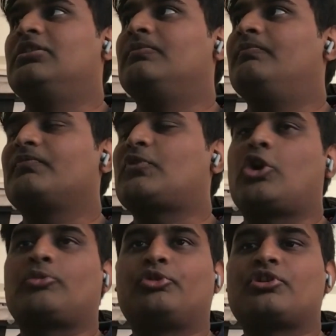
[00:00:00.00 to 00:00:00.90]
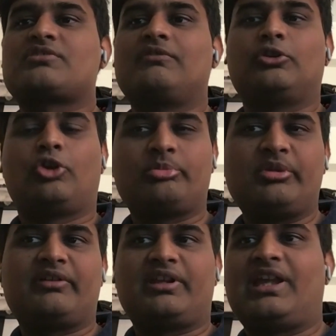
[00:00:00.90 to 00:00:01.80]
uh, corporates will
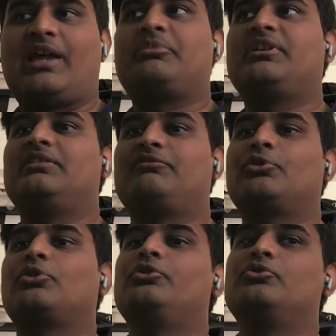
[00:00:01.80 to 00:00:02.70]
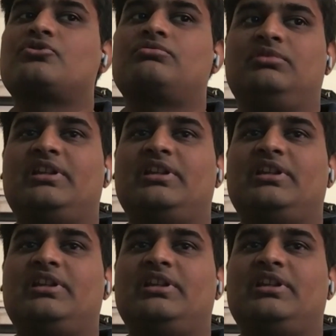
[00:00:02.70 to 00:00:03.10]
not be very happy if